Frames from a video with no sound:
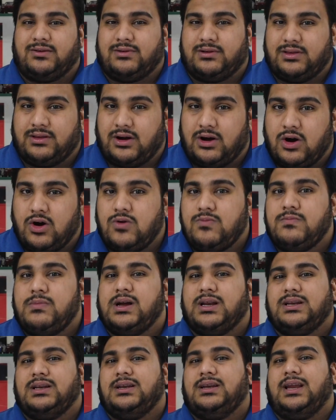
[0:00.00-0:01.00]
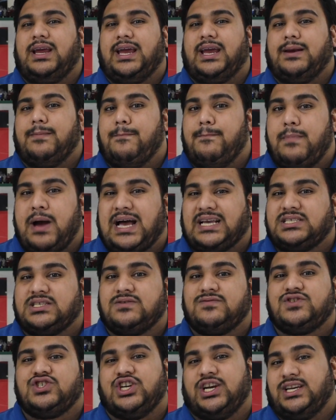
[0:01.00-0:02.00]
rid of the home button and
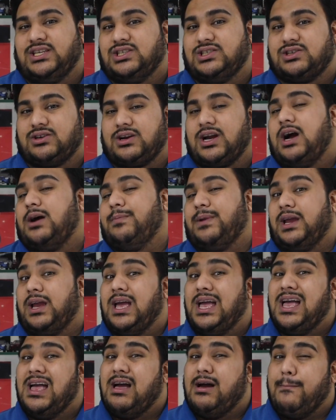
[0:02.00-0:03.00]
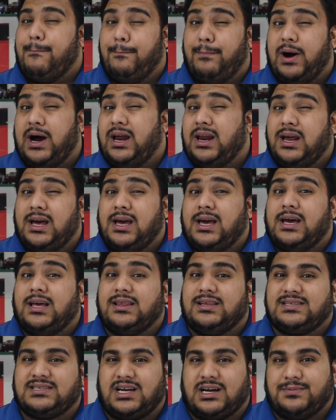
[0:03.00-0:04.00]
massive changes are coming. But
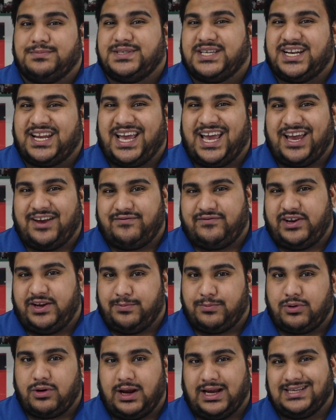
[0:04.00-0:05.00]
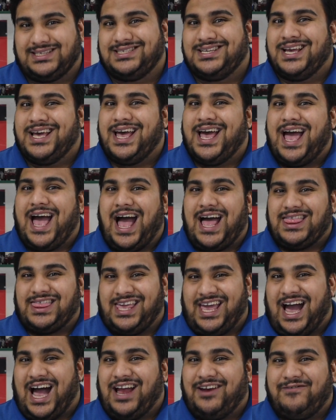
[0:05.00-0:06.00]
this comes at a hefty price.
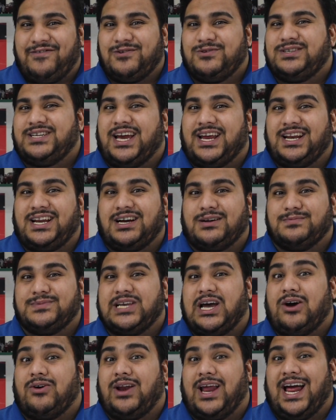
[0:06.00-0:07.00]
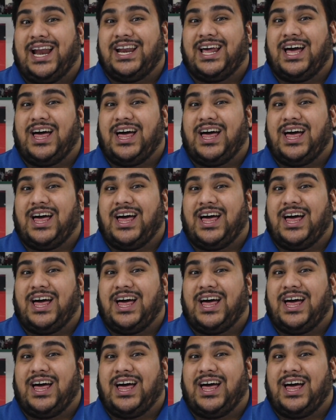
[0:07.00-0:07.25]
The iPhone 10 comes out at